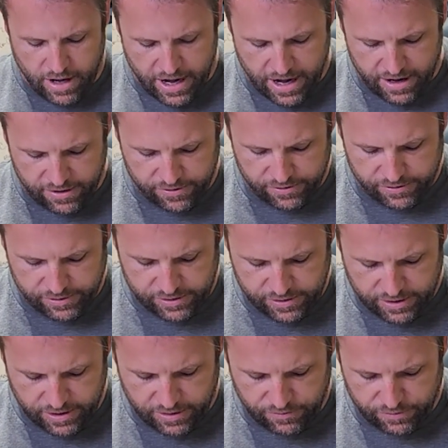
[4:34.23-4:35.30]
handles
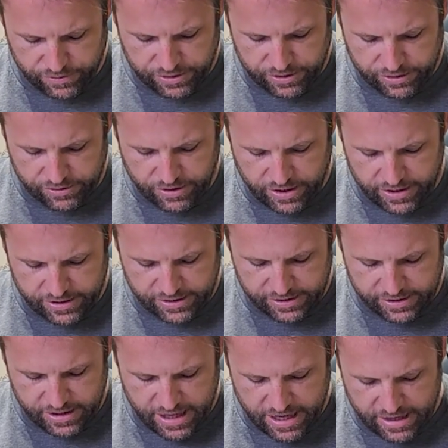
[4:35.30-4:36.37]
and we'll try to
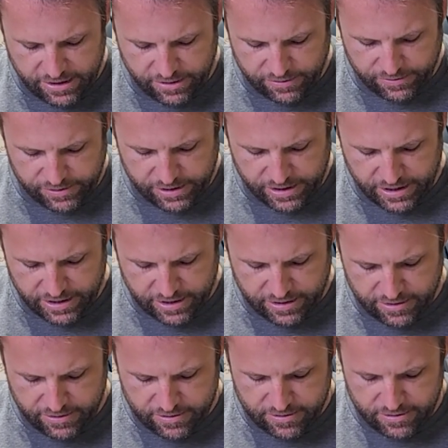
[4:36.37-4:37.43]
slide those
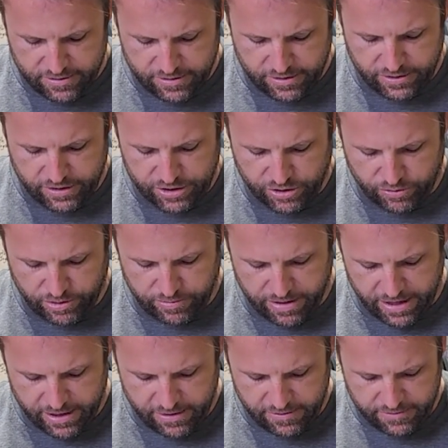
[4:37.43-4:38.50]
in to the joey
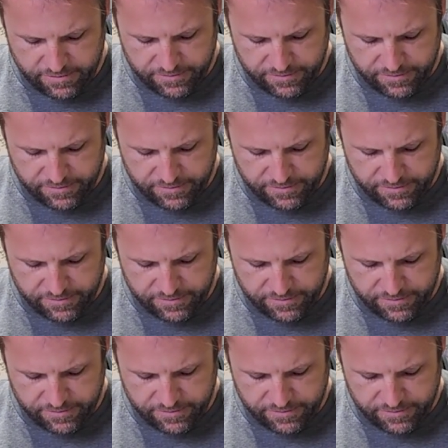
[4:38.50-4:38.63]
bag.